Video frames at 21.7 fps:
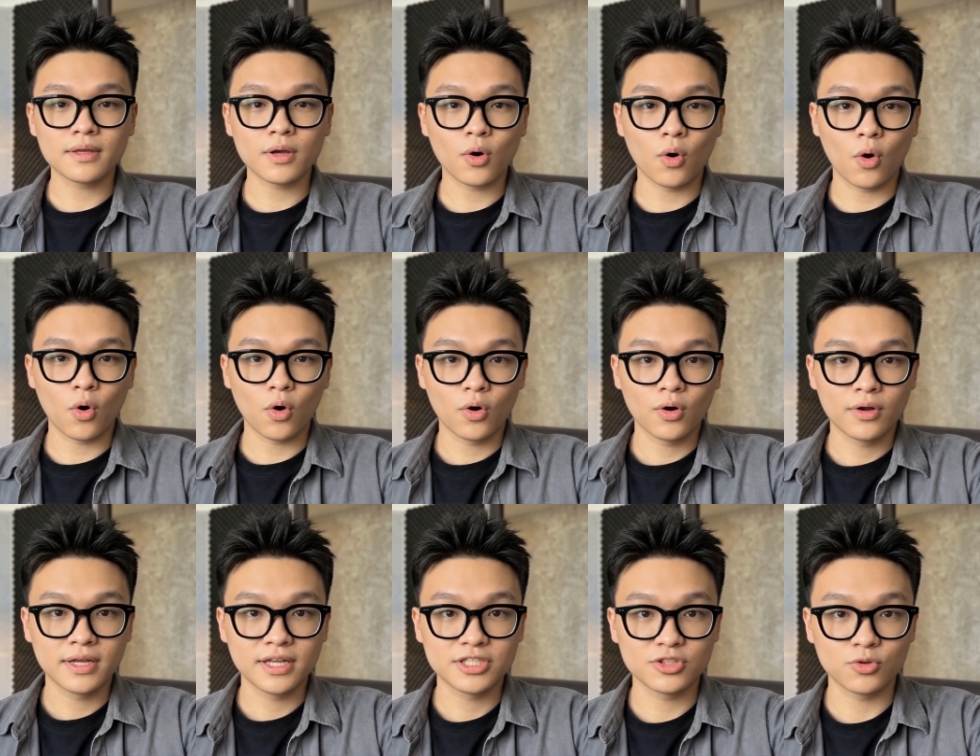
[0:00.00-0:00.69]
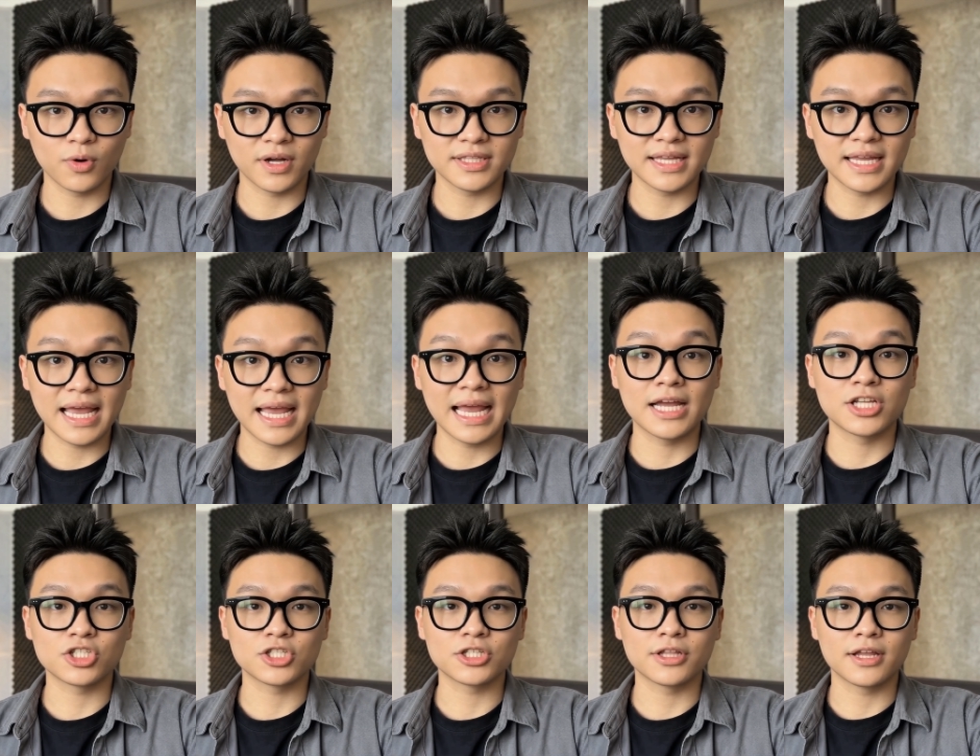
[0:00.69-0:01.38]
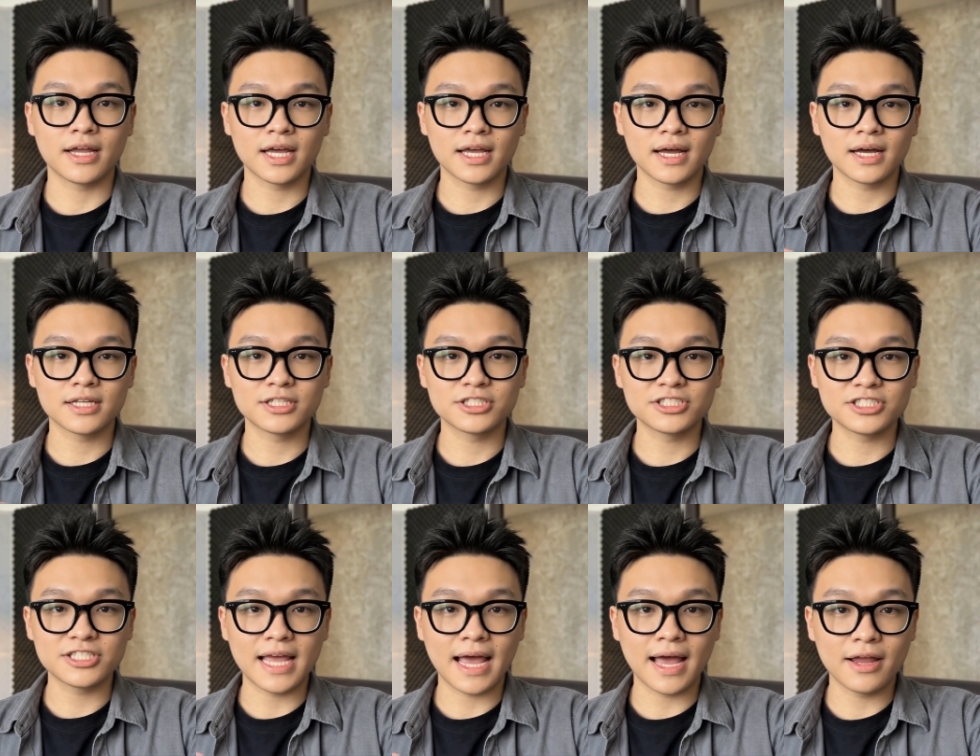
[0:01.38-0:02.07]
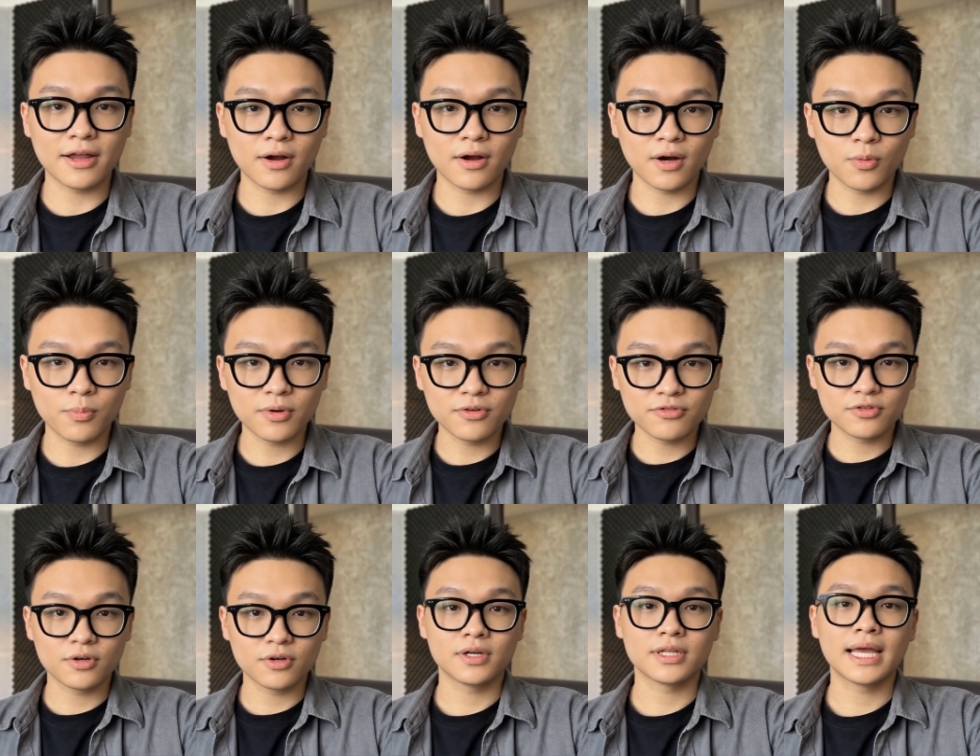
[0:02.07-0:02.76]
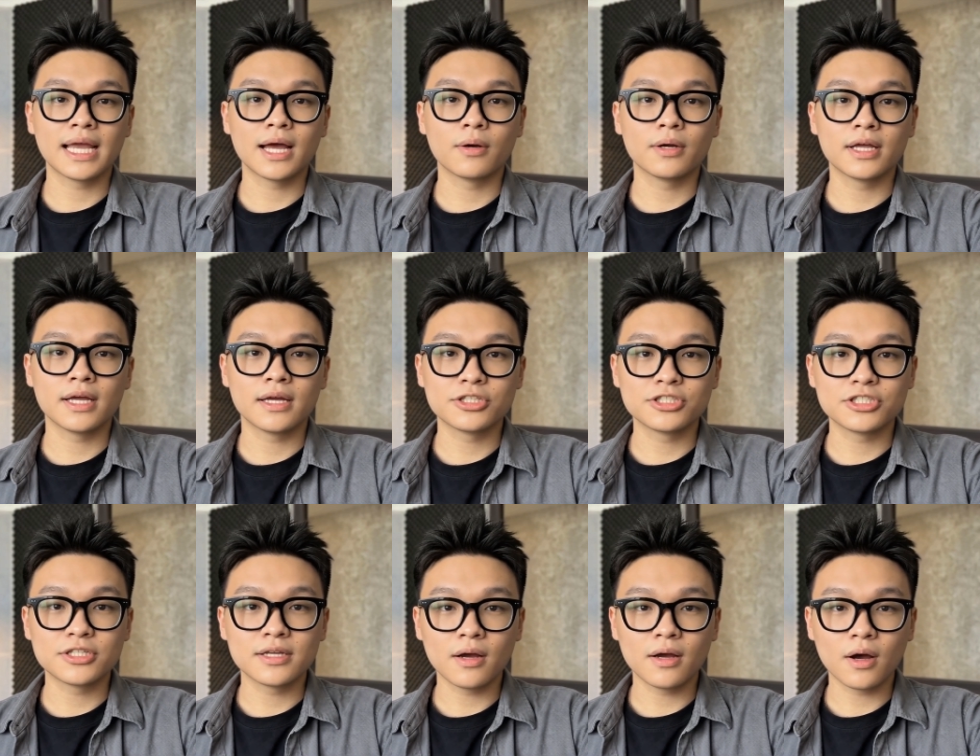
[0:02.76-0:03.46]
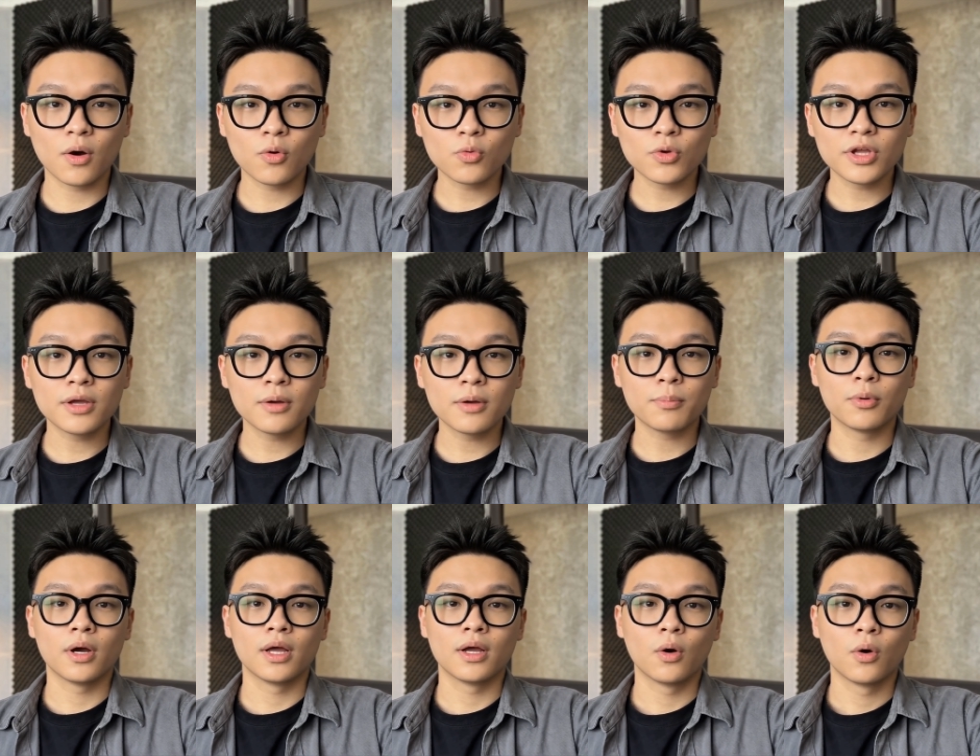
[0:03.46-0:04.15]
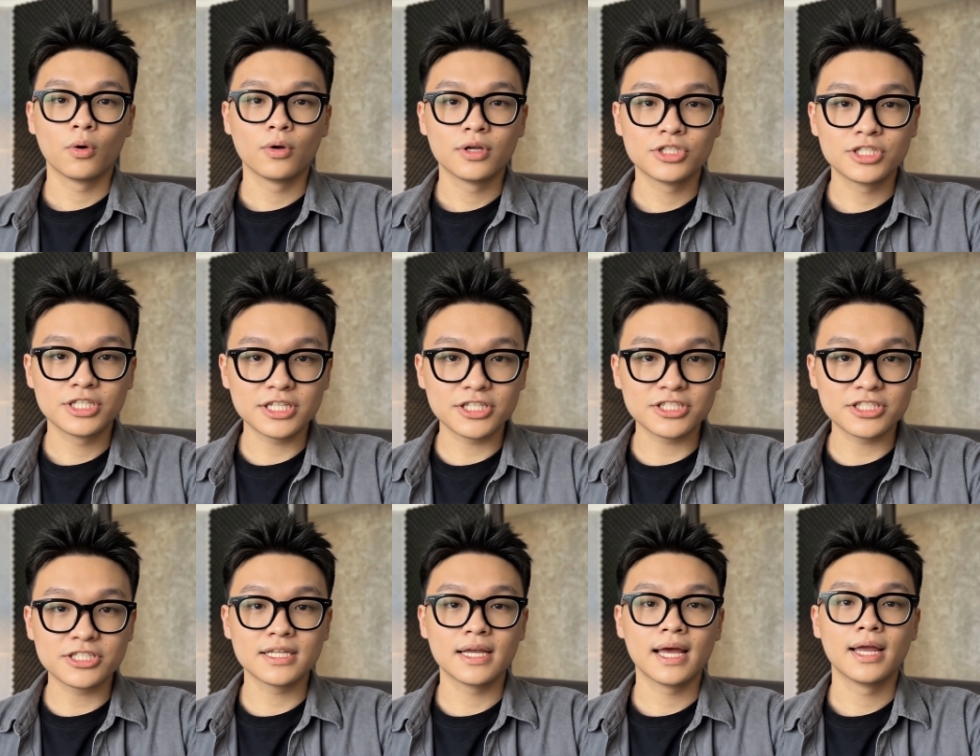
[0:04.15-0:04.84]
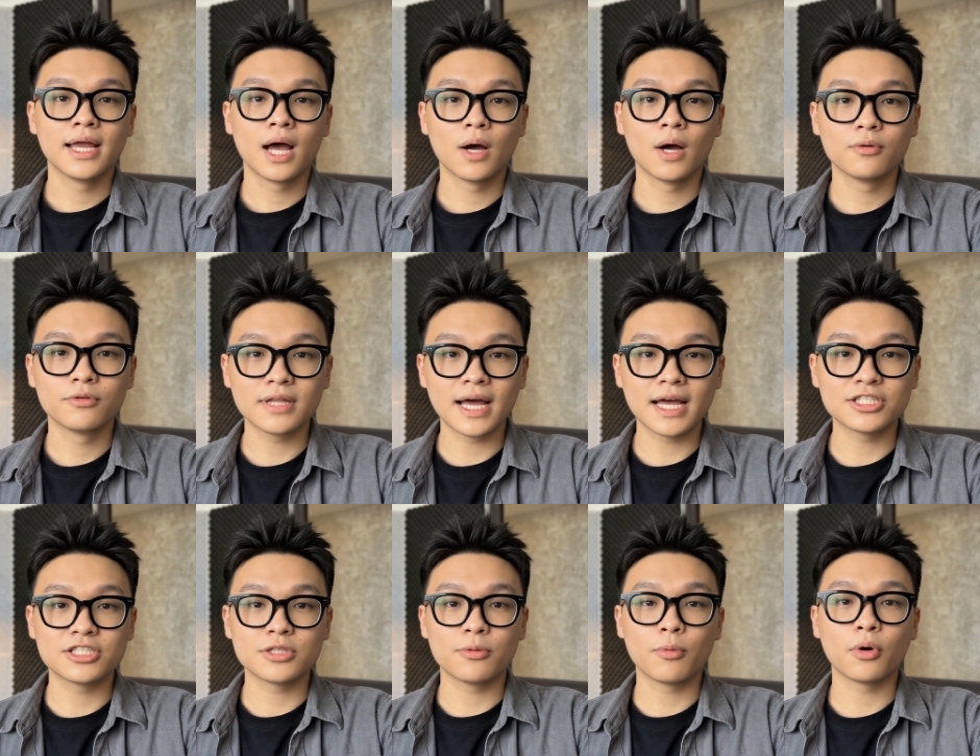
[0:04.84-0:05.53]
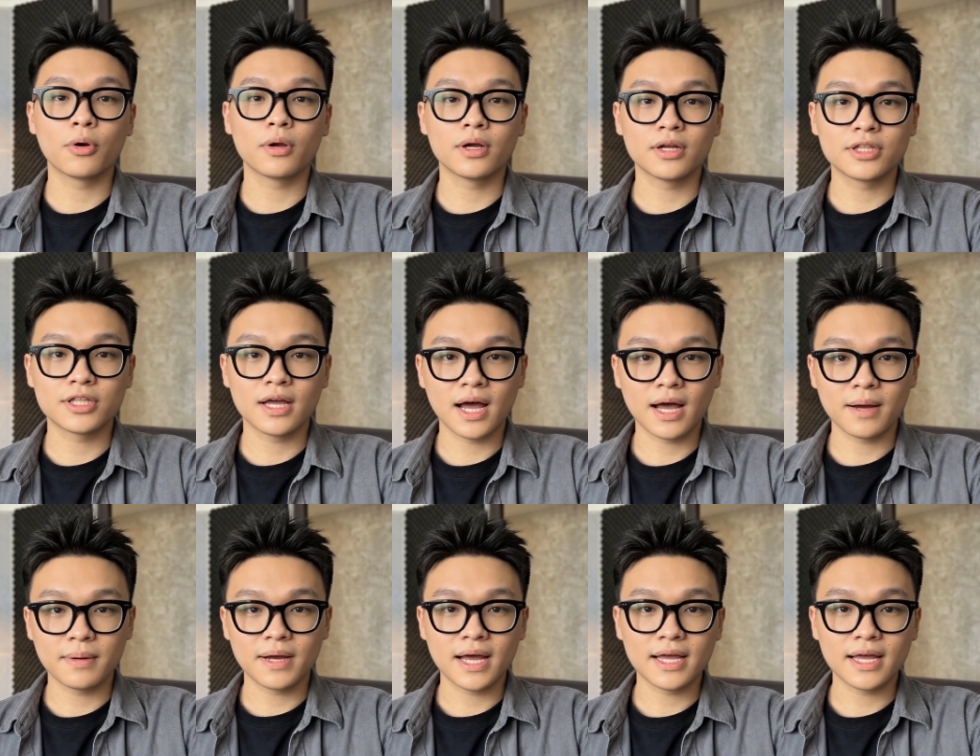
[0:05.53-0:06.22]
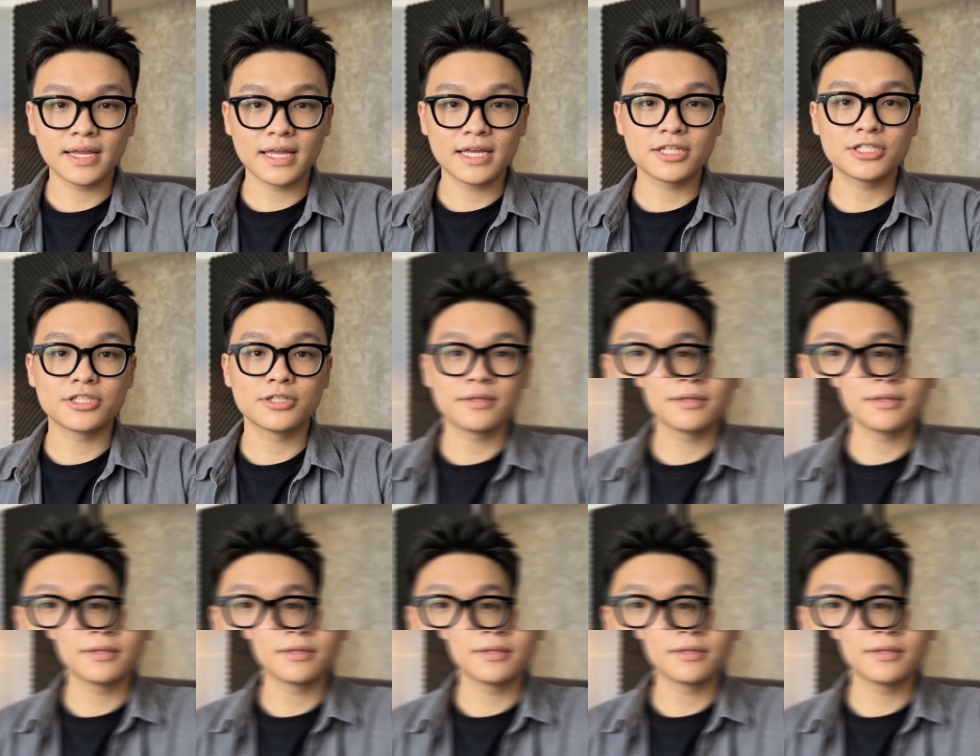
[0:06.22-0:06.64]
call is where the agent can understand her preferred areas, her real priorities, and how flexible her timeline is.